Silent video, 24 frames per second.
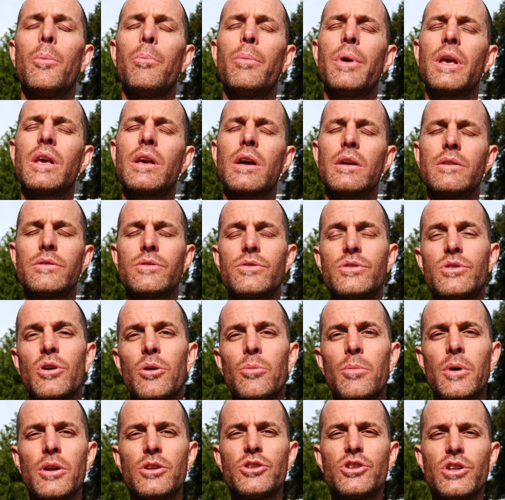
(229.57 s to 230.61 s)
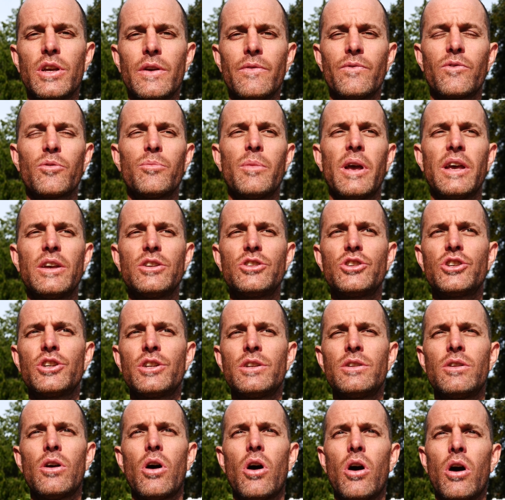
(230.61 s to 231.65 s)
because there's so much
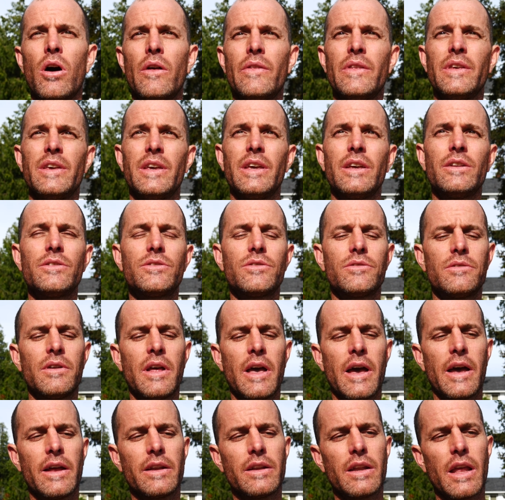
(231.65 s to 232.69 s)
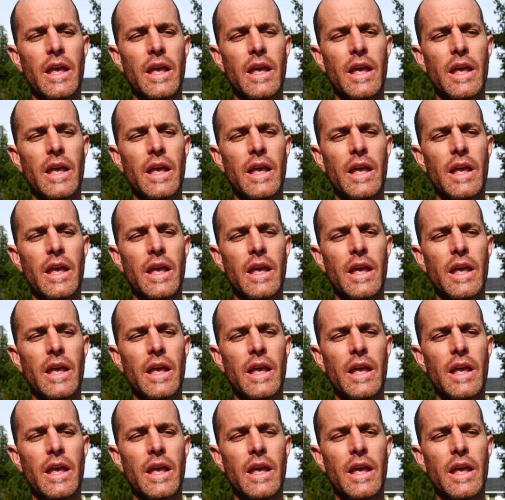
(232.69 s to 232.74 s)
information on the internet,